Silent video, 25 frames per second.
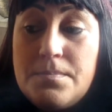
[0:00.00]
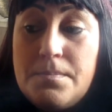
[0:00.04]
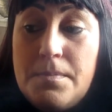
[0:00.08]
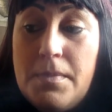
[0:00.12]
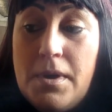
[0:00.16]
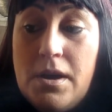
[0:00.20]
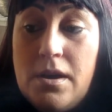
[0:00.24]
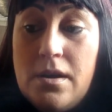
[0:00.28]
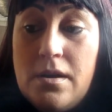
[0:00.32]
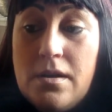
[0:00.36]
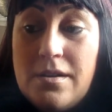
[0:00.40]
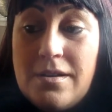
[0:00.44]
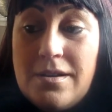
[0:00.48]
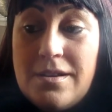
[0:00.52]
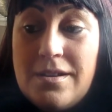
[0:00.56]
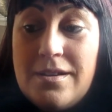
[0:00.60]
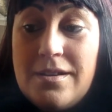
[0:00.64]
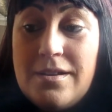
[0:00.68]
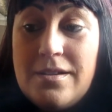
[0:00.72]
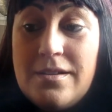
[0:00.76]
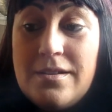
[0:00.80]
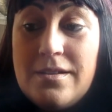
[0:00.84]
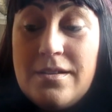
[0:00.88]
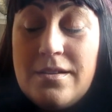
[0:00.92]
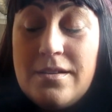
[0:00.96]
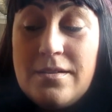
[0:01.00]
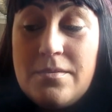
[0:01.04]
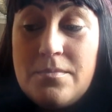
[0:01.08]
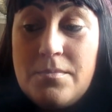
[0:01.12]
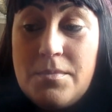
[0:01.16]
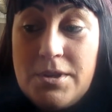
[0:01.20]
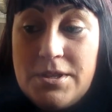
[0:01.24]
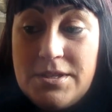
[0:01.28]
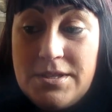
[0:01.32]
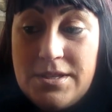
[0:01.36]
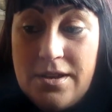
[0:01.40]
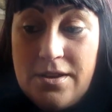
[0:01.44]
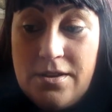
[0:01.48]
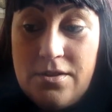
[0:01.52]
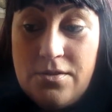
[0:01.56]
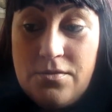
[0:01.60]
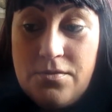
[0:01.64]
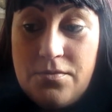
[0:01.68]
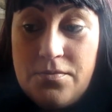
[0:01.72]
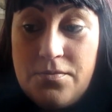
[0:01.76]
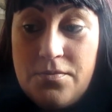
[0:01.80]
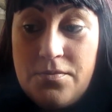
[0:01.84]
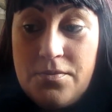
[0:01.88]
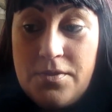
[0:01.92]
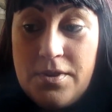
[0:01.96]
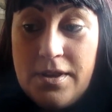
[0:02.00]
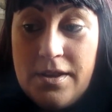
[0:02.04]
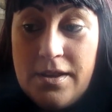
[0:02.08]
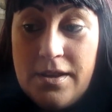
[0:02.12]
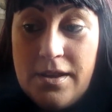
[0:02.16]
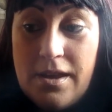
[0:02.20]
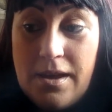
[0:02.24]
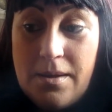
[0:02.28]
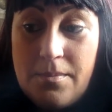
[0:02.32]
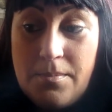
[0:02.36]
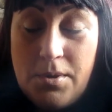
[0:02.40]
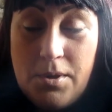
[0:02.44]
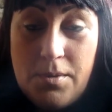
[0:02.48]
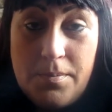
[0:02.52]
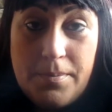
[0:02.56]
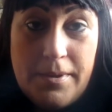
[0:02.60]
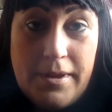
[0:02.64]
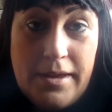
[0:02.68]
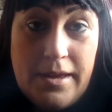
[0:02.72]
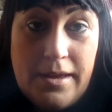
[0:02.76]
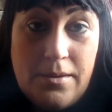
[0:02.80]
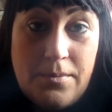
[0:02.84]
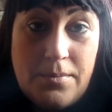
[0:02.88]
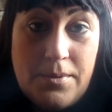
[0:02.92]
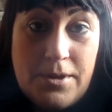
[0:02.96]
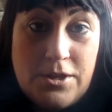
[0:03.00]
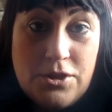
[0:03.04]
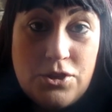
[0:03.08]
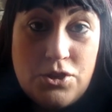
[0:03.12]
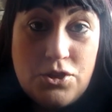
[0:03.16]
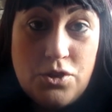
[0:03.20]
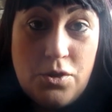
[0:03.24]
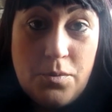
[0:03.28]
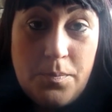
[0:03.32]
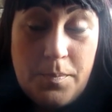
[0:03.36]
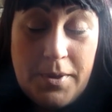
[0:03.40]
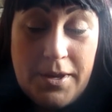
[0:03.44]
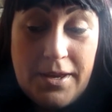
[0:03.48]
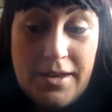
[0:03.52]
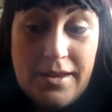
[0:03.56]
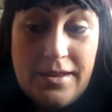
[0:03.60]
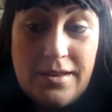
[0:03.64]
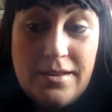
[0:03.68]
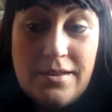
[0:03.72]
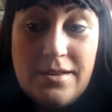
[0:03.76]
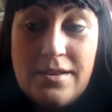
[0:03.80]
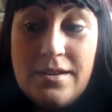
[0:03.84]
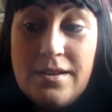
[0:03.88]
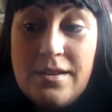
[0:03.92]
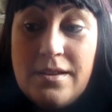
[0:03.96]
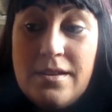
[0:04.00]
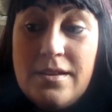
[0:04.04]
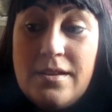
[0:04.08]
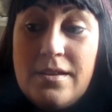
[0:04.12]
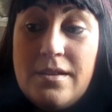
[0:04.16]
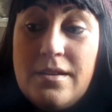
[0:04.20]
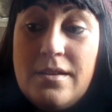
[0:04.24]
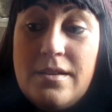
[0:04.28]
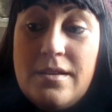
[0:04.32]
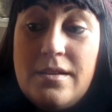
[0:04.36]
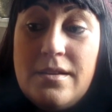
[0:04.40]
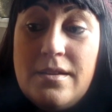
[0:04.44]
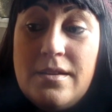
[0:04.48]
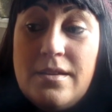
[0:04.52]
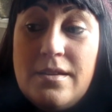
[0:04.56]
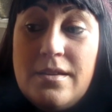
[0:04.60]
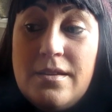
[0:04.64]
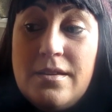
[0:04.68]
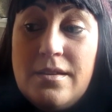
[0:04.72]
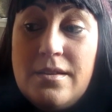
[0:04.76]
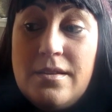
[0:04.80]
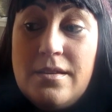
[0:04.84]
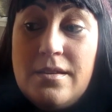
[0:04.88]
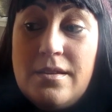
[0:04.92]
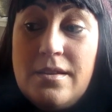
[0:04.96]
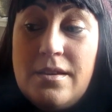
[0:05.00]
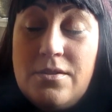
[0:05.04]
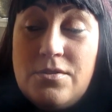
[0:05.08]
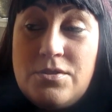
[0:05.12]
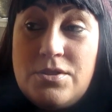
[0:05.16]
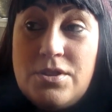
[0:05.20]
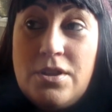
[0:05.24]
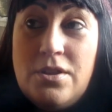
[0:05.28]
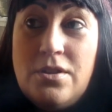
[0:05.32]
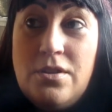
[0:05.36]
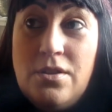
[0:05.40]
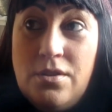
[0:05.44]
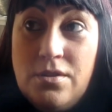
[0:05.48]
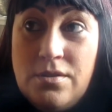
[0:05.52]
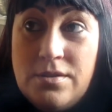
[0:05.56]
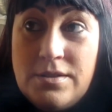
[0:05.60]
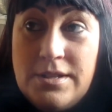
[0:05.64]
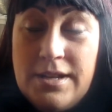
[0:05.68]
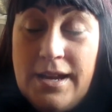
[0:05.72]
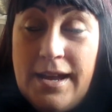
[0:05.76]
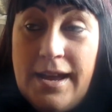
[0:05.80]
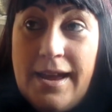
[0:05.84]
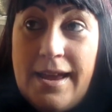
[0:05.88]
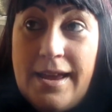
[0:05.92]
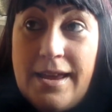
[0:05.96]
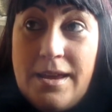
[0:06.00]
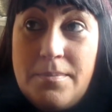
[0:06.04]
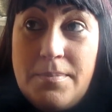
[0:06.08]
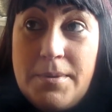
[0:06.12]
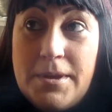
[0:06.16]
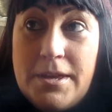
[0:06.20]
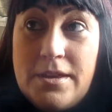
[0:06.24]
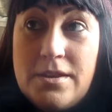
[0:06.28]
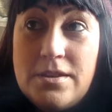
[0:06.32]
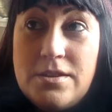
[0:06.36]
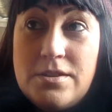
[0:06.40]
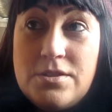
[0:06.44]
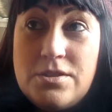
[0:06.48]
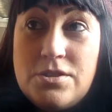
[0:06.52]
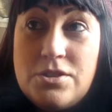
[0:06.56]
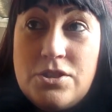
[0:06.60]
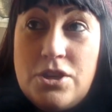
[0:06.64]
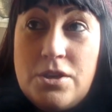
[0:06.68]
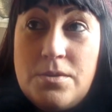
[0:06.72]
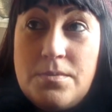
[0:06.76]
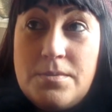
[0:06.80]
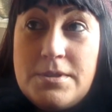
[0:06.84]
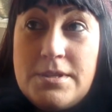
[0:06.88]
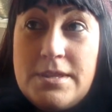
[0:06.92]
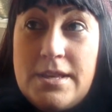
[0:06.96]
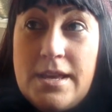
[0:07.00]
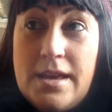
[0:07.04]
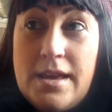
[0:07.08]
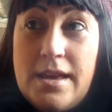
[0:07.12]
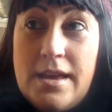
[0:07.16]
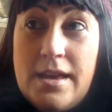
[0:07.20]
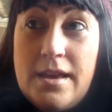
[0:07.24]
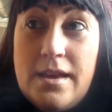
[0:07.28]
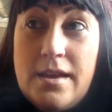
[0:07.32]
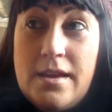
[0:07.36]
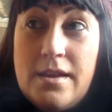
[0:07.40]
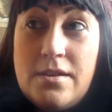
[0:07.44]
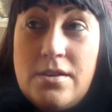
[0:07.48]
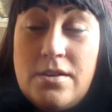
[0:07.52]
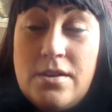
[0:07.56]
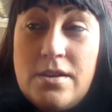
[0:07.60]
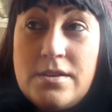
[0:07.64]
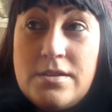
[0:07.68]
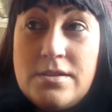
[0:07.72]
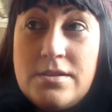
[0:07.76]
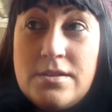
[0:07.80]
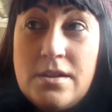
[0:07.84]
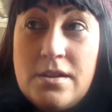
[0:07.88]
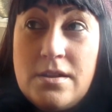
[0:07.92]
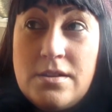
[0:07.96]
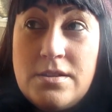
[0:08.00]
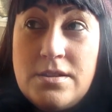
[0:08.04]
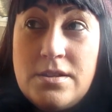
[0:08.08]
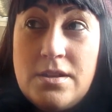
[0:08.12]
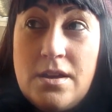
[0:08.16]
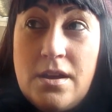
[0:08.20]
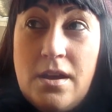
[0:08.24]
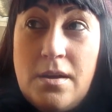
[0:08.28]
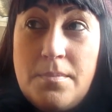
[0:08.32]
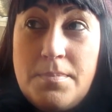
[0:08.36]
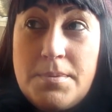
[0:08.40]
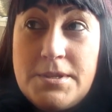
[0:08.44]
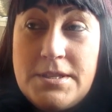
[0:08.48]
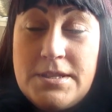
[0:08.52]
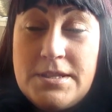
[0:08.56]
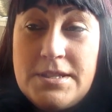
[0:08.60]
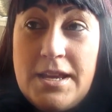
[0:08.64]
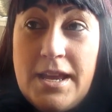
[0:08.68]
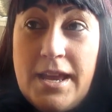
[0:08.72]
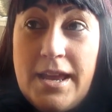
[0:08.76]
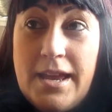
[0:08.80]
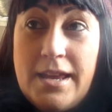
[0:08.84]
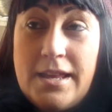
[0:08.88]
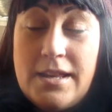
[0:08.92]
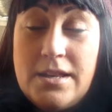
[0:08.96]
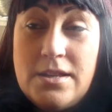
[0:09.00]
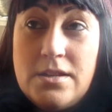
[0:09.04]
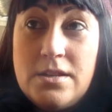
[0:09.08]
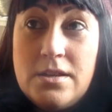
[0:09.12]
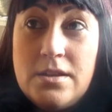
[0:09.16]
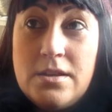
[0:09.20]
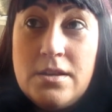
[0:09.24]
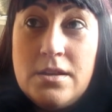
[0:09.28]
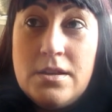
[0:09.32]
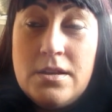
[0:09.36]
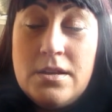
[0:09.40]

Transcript: Mark, myself and Poppy went shopping. It was a long day because she was there, it started at 10:30